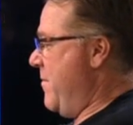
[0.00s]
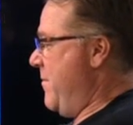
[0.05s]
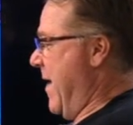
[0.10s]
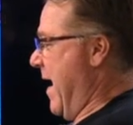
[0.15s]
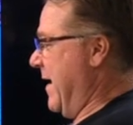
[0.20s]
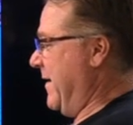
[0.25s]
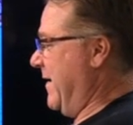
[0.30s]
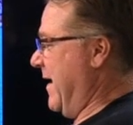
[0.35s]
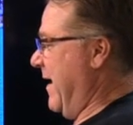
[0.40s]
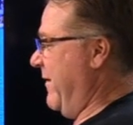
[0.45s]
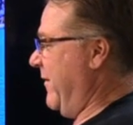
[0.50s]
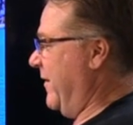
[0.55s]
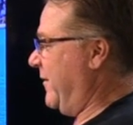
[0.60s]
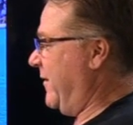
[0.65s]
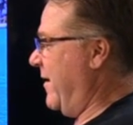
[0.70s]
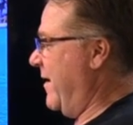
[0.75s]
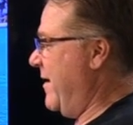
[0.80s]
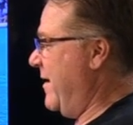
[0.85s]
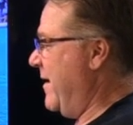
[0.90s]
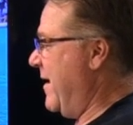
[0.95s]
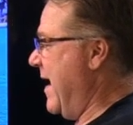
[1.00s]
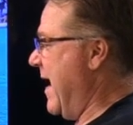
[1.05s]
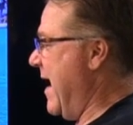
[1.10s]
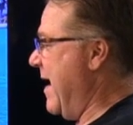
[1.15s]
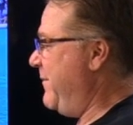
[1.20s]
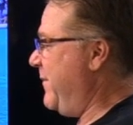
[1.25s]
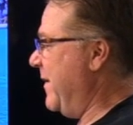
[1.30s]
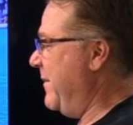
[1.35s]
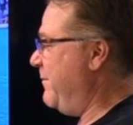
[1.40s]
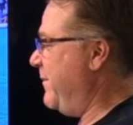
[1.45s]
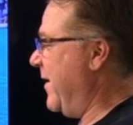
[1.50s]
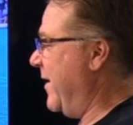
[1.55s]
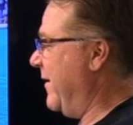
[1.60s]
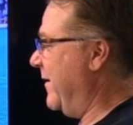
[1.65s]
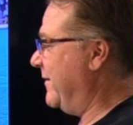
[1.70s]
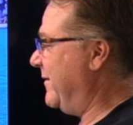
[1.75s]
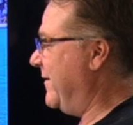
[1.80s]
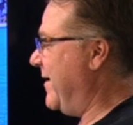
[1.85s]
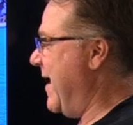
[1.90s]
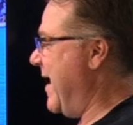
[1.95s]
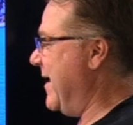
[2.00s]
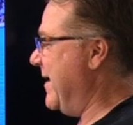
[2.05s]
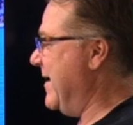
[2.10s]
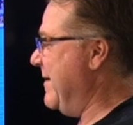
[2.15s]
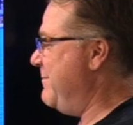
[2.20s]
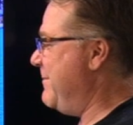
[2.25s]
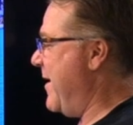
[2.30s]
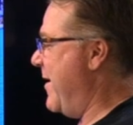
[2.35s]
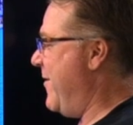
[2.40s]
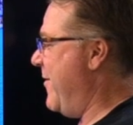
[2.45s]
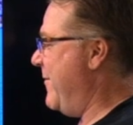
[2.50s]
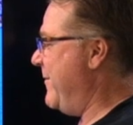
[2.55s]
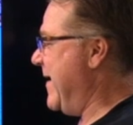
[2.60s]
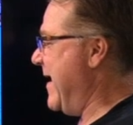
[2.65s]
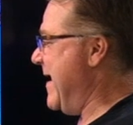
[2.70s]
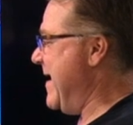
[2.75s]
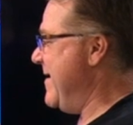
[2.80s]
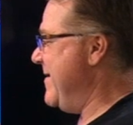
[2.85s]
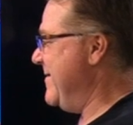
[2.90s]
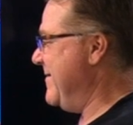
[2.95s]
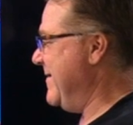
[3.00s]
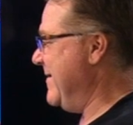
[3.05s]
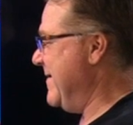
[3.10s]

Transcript: Matt Davis, happy birthday, Ebomey.